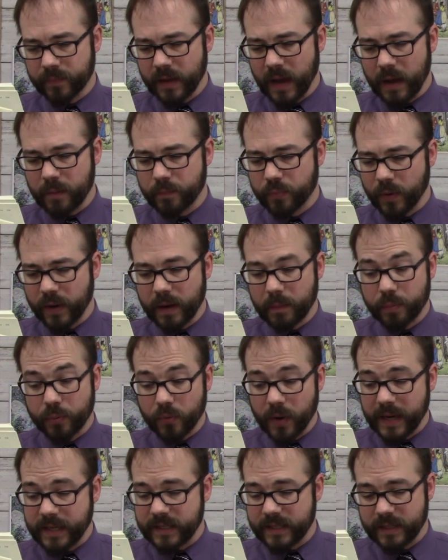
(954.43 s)
I bring a
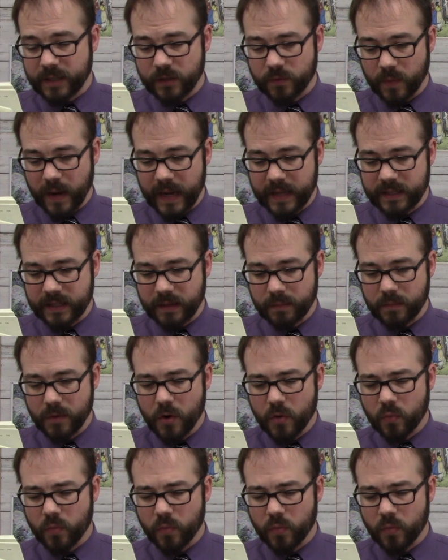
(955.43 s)
priceless ransom.